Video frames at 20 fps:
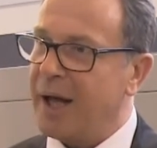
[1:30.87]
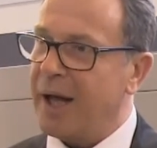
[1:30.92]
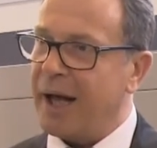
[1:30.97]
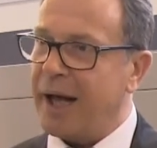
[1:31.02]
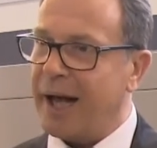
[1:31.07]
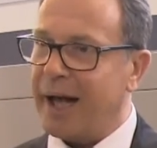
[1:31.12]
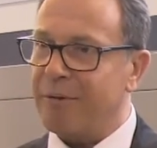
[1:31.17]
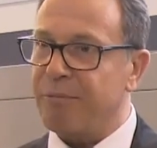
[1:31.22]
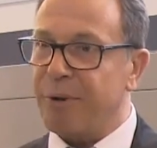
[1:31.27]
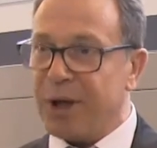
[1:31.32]

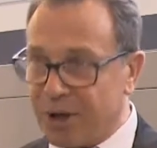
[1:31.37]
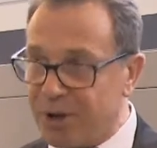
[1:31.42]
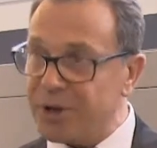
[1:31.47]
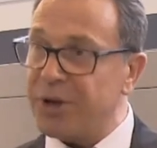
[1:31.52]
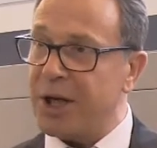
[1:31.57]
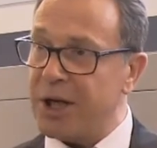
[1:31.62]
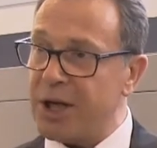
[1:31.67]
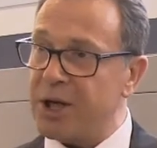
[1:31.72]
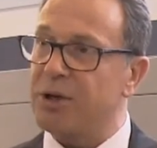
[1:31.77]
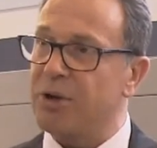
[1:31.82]
And we
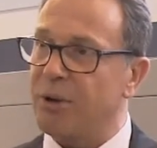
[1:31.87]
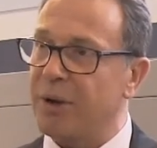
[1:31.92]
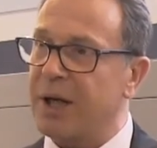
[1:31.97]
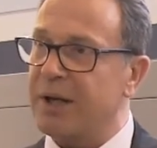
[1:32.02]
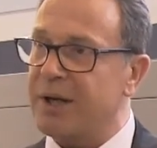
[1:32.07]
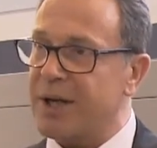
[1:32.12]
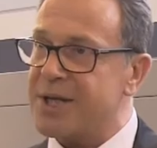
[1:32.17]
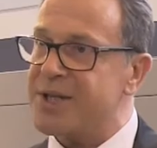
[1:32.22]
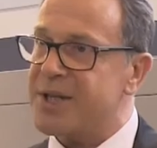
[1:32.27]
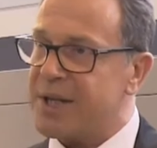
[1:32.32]
continue
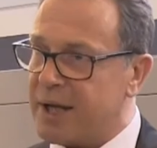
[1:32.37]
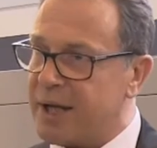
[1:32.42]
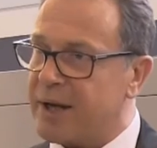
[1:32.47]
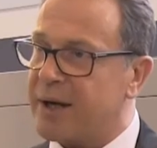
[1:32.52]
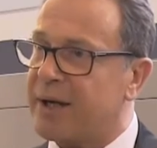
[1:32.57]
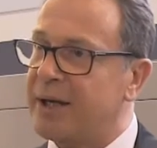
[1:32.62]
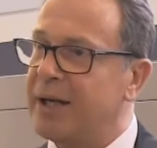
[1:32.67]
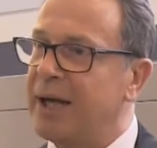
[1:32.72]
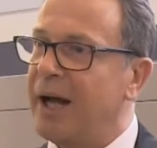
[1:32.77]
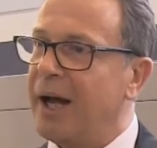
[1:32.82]
doing this
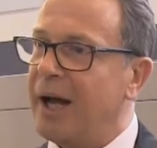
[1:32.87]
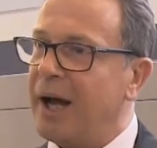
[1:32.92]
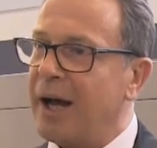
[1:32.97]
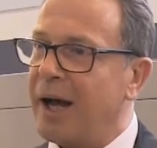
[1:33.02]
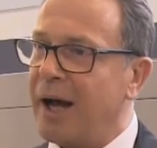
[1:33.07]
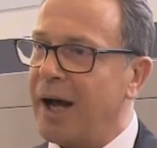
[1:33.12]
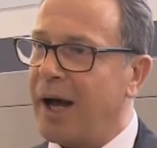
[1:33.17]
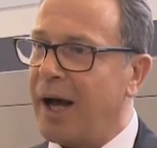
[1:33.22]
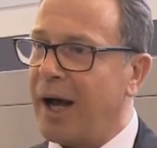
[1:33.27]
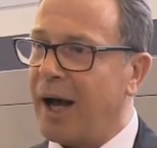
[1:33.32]
here
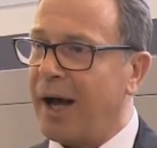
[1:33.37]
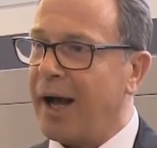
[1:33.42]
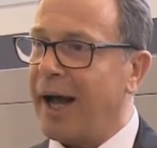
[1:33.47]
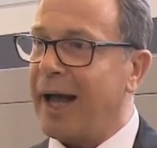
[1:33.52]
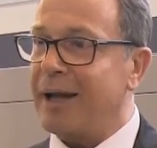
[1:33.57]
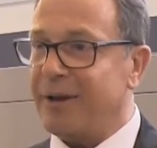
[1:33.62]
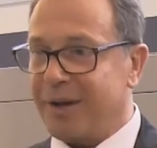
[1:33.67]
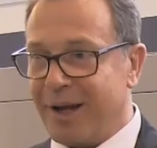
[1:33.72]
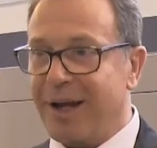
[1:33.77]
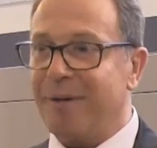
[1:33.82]

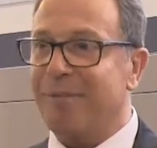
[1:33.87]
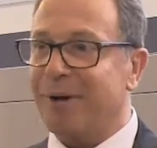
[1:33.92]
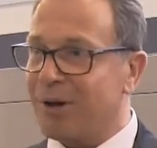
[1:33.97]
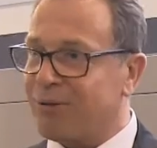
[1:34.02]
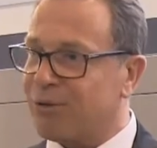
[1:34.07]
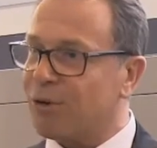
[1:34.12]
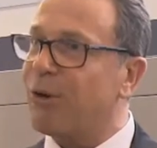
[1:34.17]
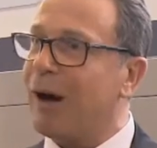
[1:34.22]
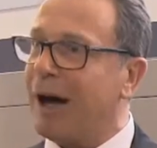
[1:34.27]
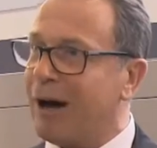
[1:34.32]
and even
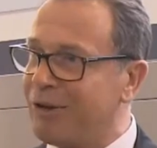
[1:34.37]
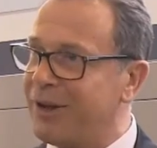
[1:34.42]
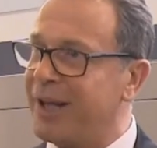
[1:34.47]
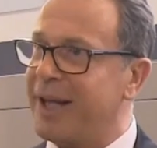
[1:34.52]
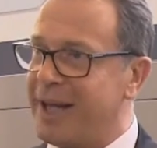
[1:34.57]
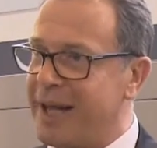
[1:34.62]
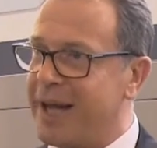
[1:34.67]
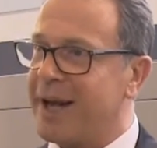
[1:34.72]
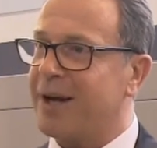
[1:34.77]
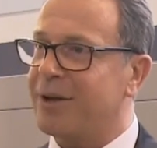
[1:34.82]
throughout the
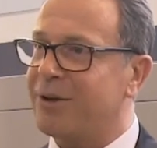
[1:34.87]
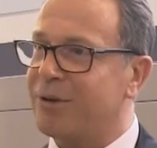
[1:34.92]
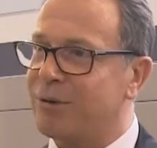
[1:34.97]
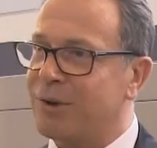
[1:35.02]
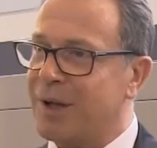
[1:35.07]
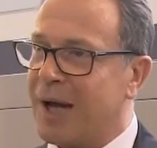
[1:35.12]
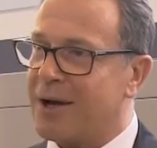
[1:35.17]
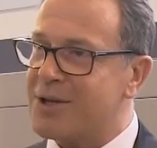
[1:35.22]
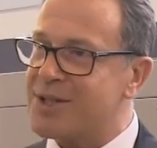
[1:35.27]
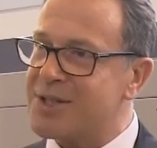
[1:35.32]
year
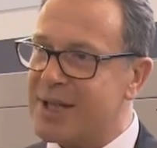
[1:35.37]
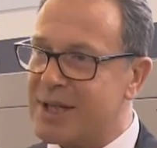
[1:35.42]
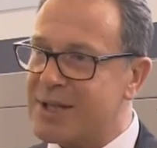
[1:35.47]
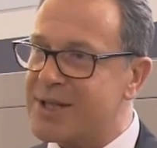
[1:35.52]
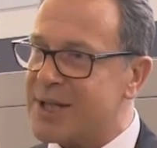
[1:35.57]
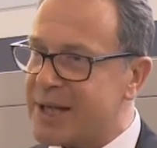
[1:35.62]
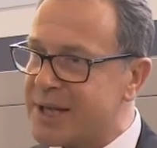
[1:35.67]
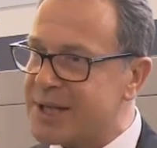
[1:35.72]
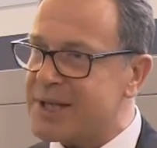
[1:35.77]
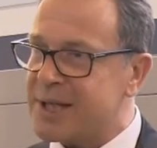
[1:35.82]

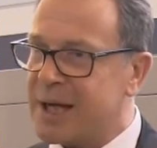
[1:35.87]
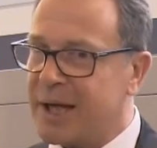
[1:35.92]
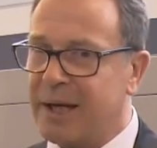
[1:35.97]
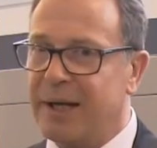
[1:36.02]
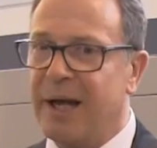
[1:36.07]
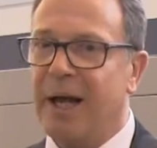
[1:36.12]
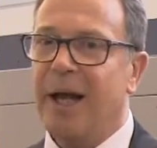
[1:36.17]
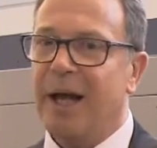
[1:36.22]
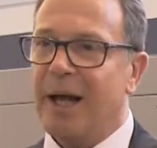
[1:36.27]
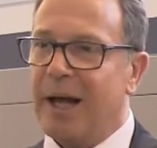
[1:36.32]

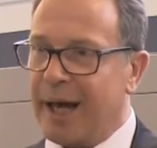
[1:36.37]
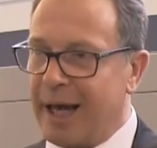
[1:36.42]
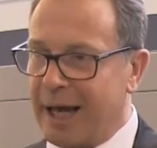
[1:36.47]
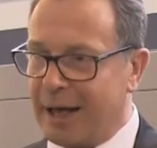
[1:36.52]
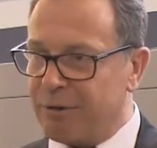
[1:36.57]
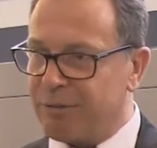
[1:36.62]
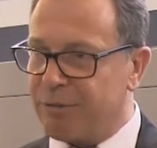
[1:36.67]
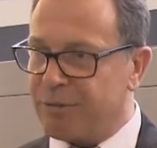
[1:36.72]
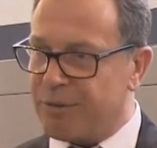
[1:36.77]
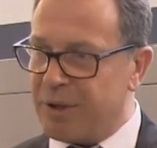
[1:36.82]
2016,
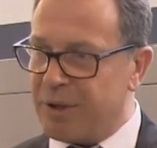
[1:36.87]
and